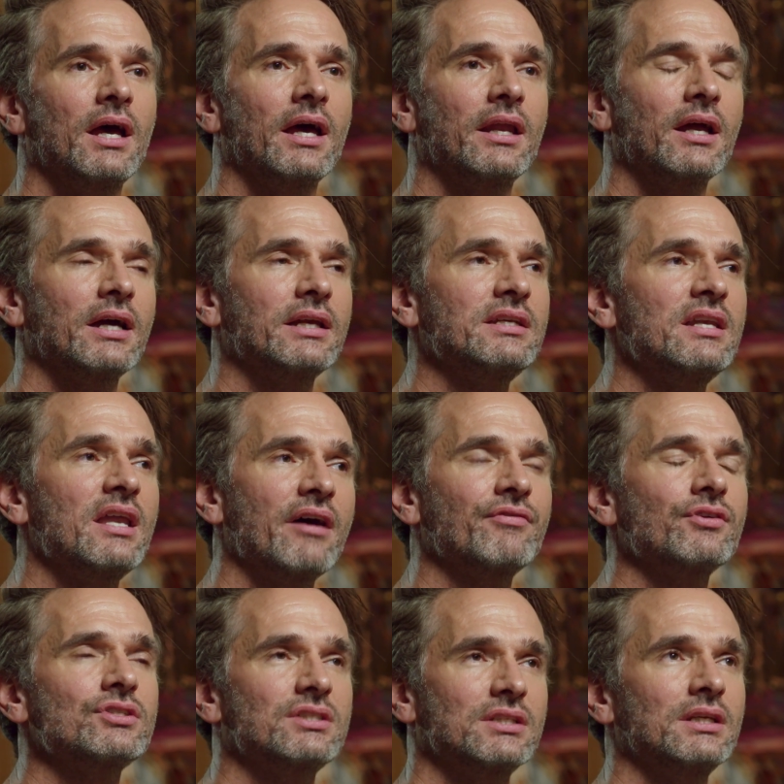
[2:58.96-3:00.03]
and I'd
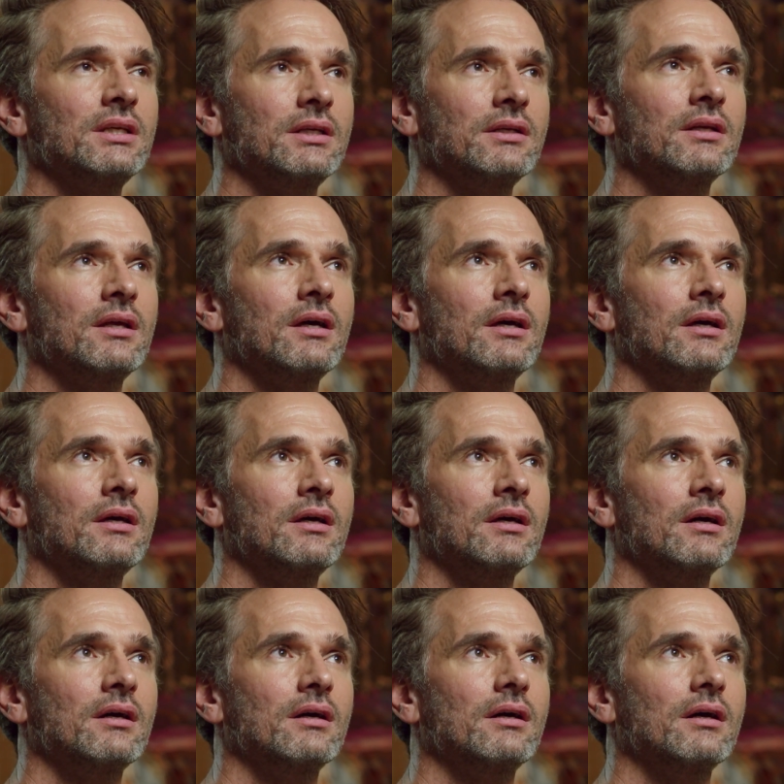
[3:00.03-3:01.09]
never seen
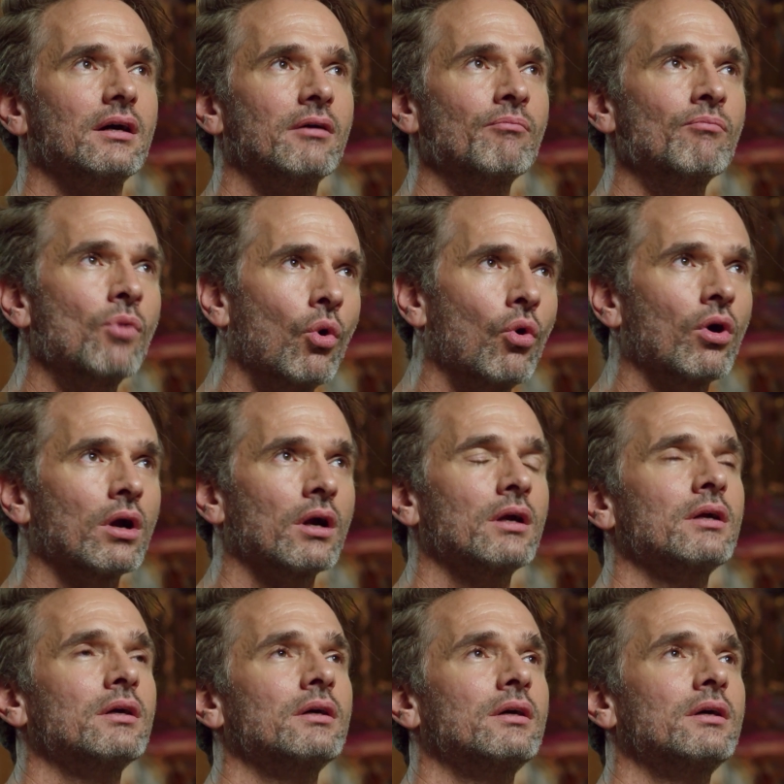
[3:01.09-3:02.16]
a
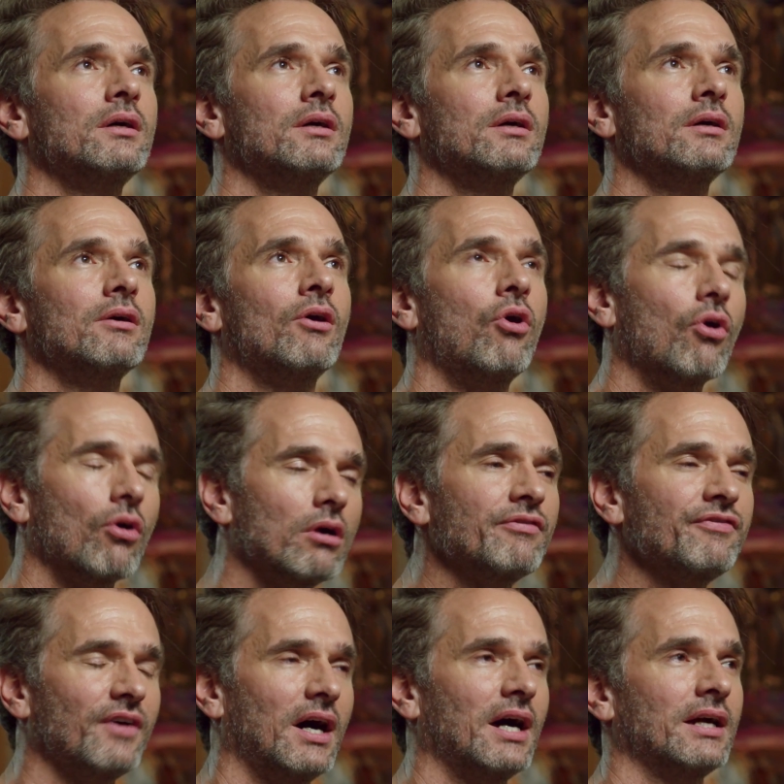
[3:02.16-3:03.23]
more
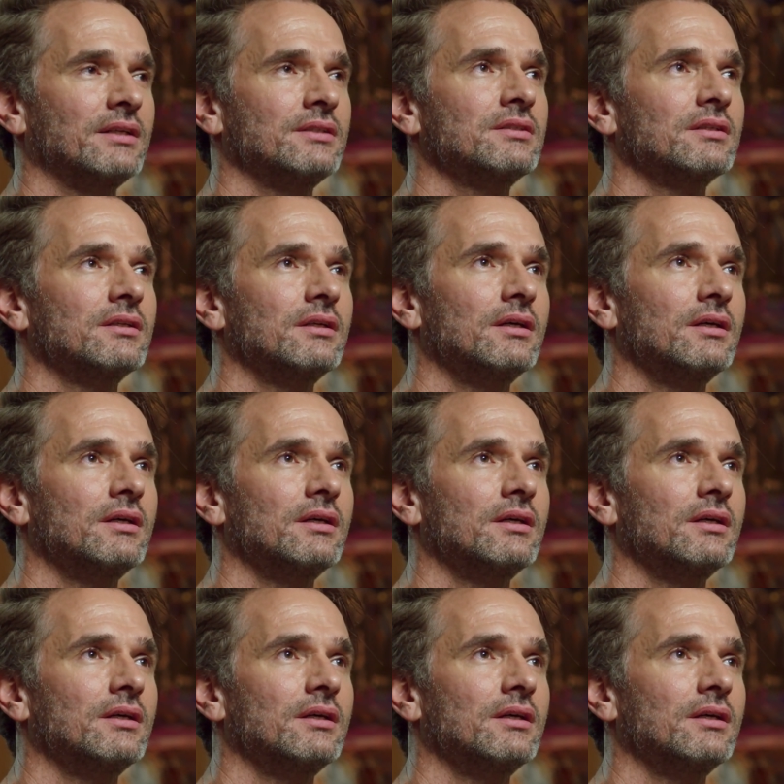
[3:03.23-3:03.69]
horrified,